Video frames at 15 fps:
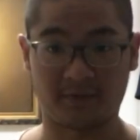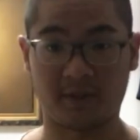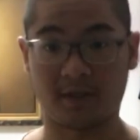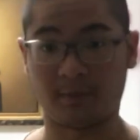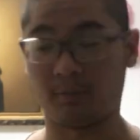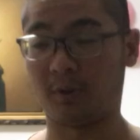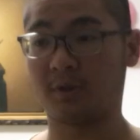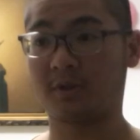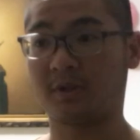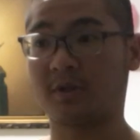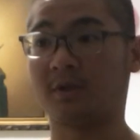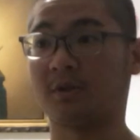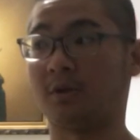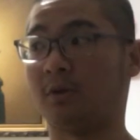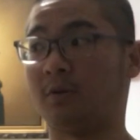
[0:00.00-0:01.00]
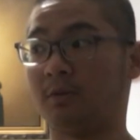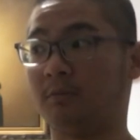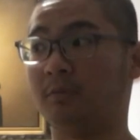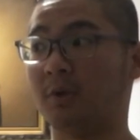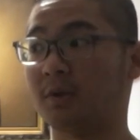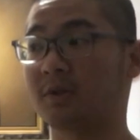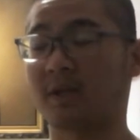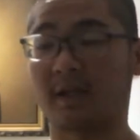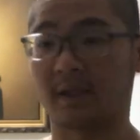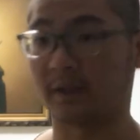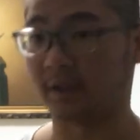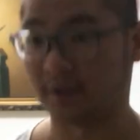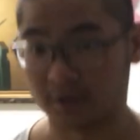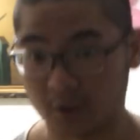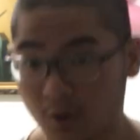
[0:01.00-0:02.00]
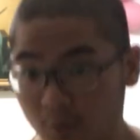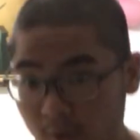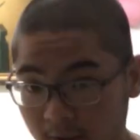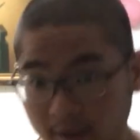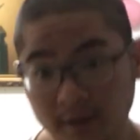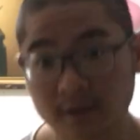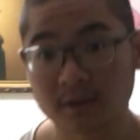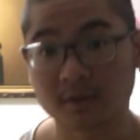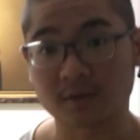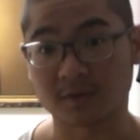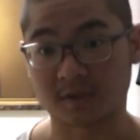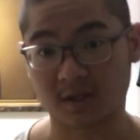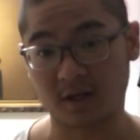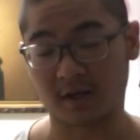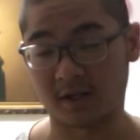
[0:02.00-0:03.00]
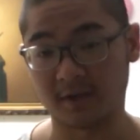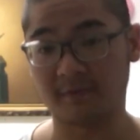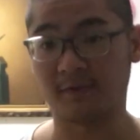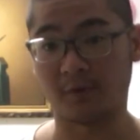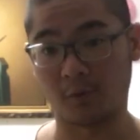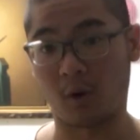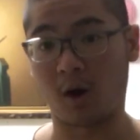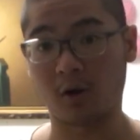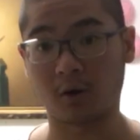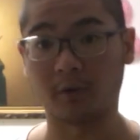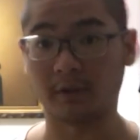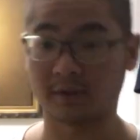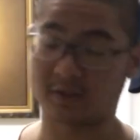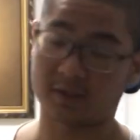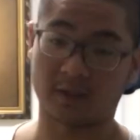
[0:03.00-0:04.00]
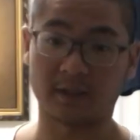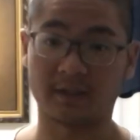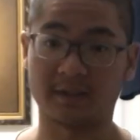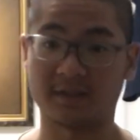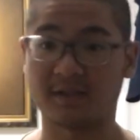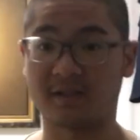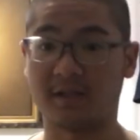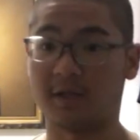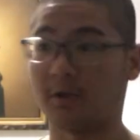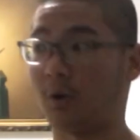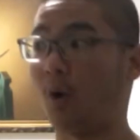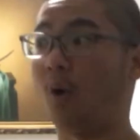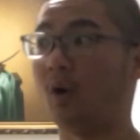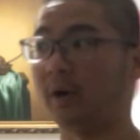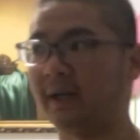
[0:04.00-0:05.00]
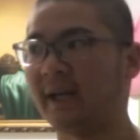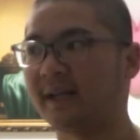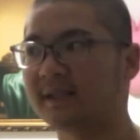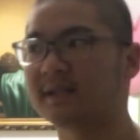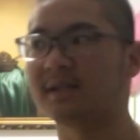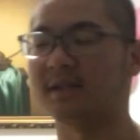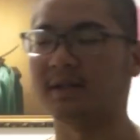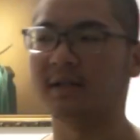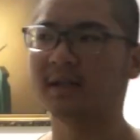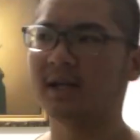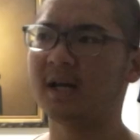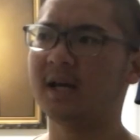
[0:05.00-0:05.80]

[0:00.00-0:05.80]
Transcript: The books you're most likely going to study, if you are going to study this year or next year,